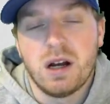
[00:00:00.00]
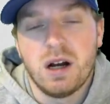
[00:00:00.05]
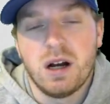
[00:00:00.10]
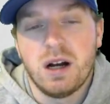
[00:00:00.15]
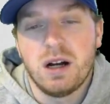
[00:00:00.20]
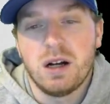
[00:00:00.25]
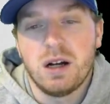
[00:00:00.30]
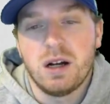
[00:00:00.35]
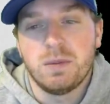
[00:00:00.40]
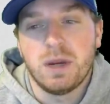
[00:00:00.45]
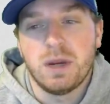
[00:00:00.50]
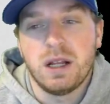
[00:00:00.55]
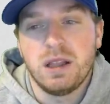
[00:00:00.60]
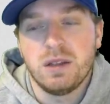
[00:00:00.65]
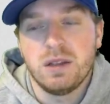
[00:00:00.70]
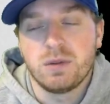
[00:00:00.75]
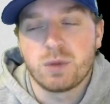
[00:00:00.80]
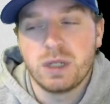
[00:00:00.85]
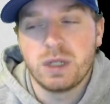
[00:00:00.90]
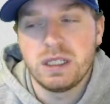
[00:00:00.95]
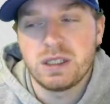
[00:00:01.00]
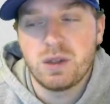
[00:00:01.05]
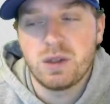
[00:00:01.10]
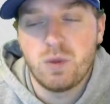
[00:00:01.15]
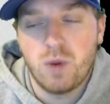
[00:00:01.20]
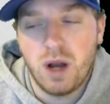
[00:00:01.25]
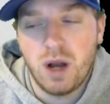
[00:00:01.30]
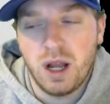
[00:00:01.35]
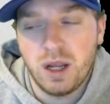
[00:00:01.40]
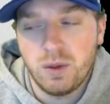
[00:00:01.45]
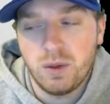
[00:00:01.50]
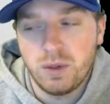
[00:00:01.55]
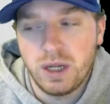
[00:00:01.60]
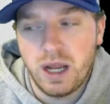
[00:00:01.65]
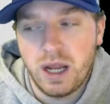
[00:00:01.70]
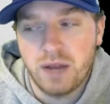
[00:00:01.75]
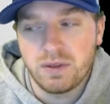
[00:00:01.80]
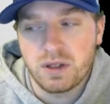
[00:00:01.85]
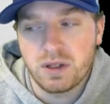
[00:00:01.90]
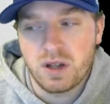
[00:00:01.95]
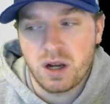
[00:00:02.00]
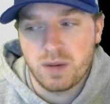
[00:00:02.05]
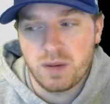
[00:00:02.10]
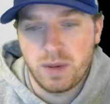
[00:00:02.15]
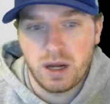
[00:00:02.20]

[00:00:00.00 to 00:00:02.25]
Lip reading: And the reason why we have to talk